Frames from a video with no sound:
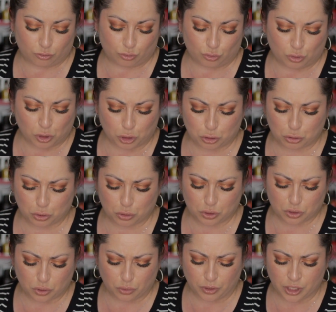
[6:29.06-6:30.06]

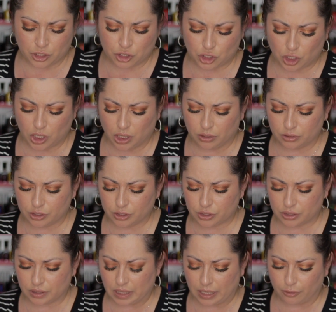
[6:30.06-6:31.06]
neutrals, orangey
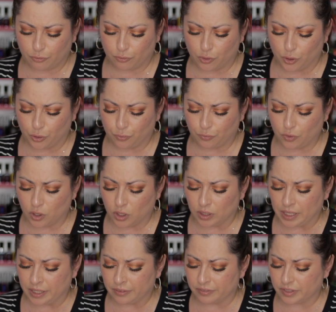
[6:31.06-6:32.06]
colors, like for
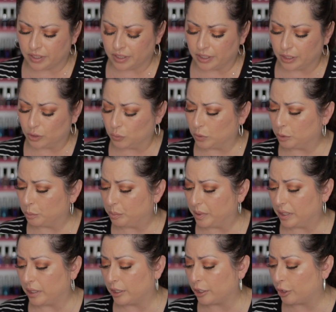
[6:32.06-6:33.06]
fall and everything. It will
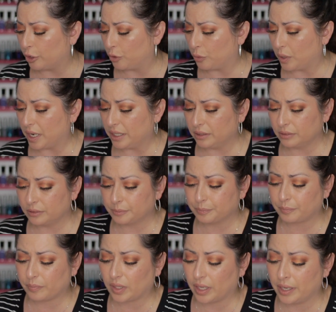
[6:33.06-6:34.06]
be great.
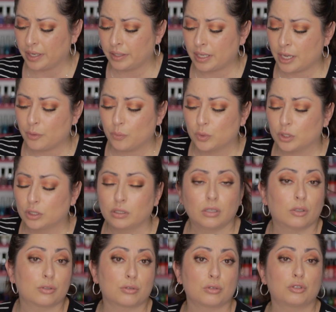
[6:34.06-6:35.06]
And I will
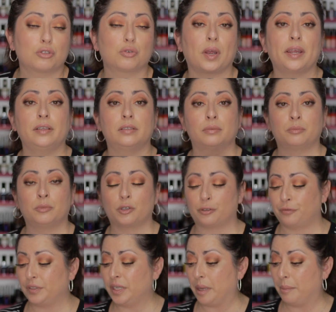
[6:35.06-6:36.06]
also try the
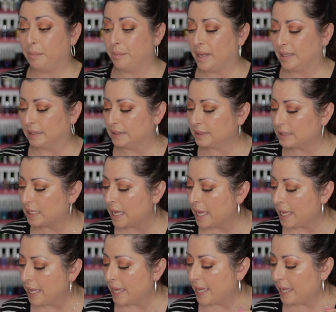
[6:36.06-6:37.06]
Morphe palette.
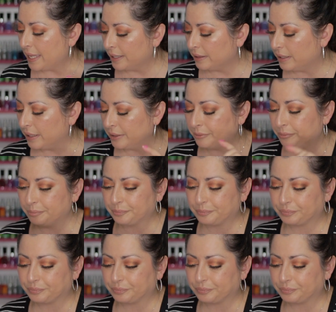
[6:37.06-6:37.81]
And then